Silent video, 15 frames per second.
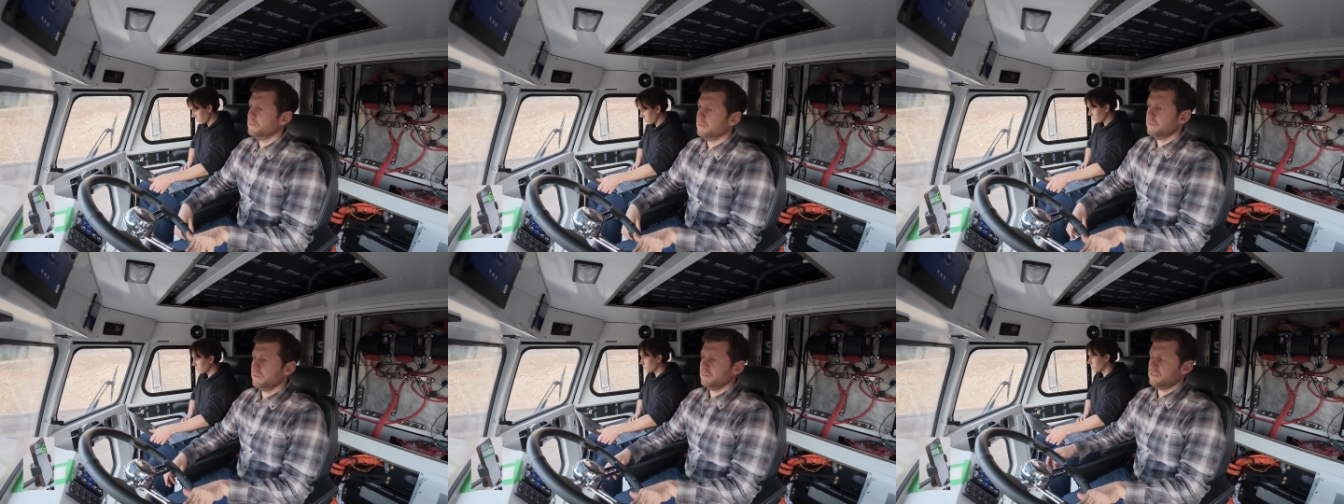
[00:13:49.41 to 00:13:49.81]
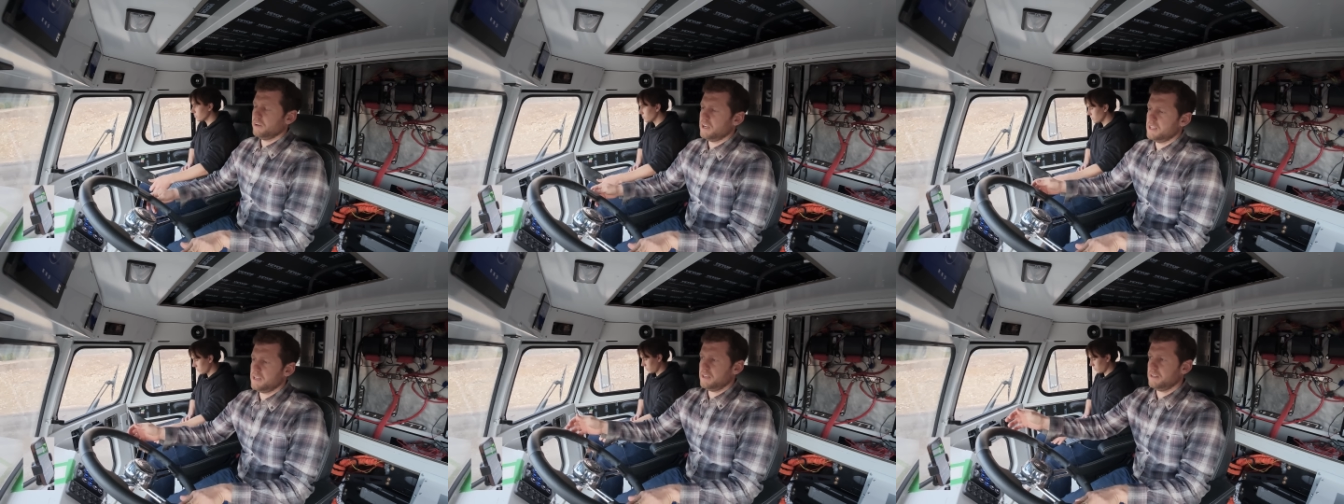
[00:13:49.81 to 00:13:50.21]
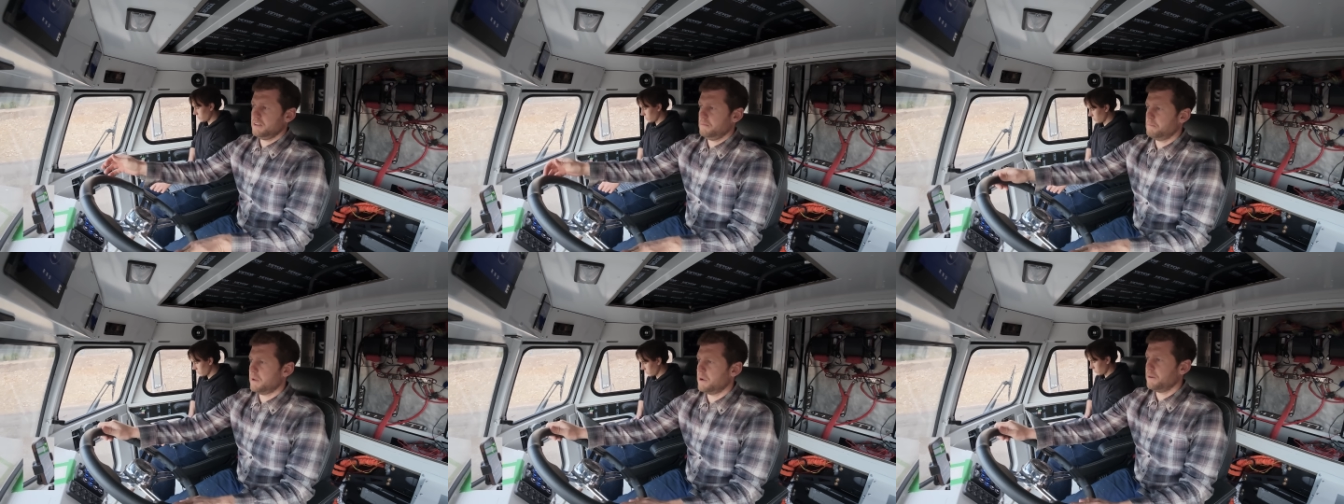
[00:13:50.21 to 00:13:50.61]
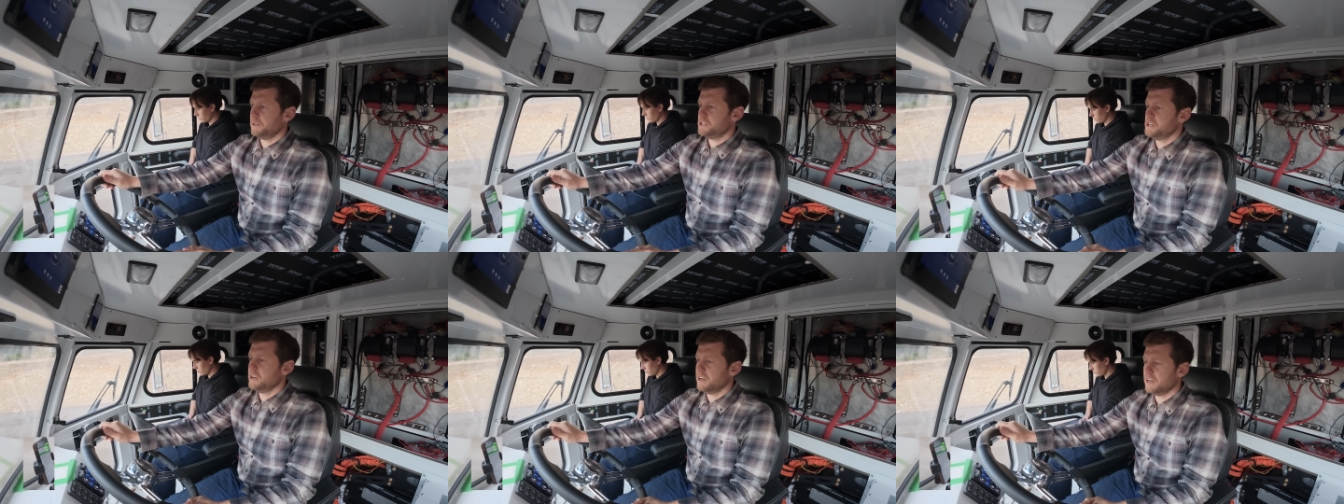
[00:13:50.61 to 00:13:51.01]
We'll try that as a power
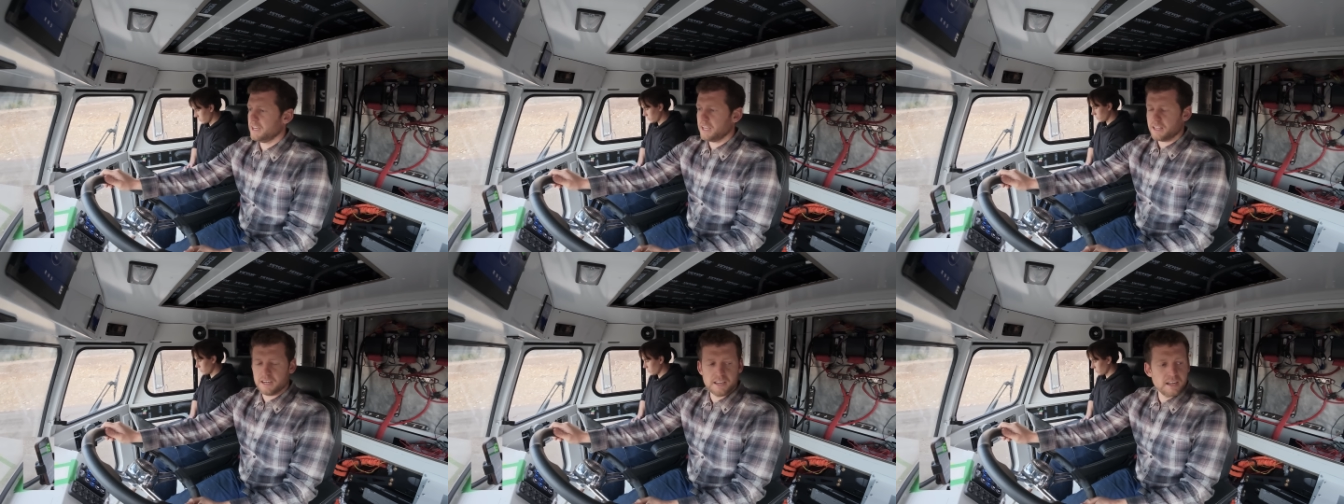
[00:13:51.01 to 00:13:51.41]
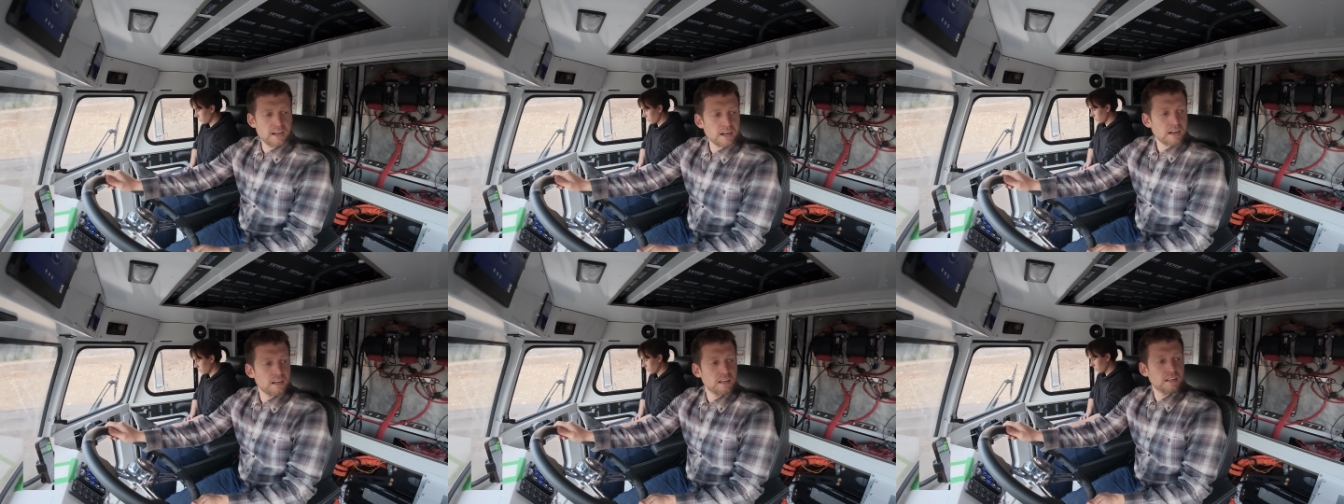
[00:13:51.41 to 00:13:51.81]
steering again here.